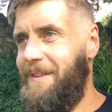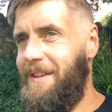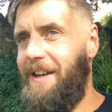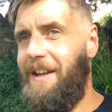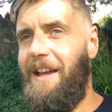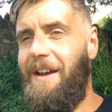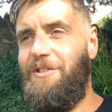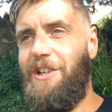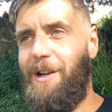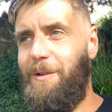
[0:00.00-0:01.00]
And I have
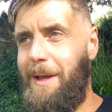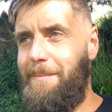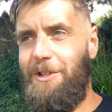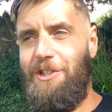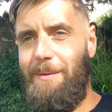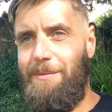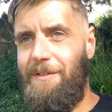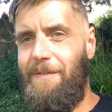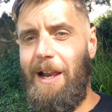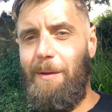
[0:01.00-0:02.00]
channel memberships
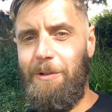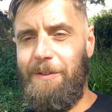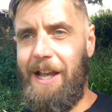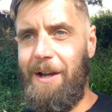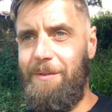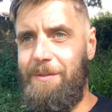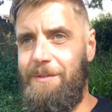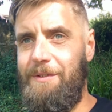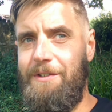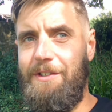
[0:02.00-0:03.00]
available now,
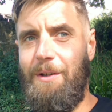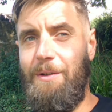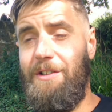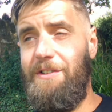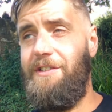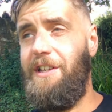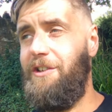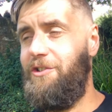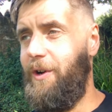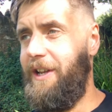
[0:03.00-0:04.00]
so consider
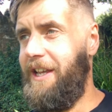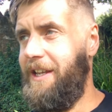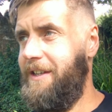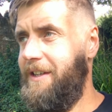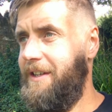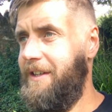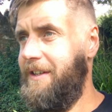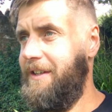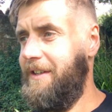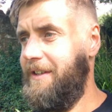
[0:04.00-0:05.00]
joining
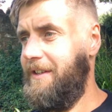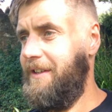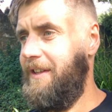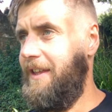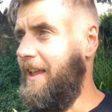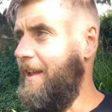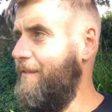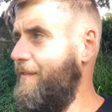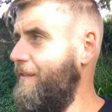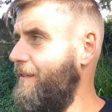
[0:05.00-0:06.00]

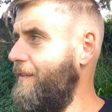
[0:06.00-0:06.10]
if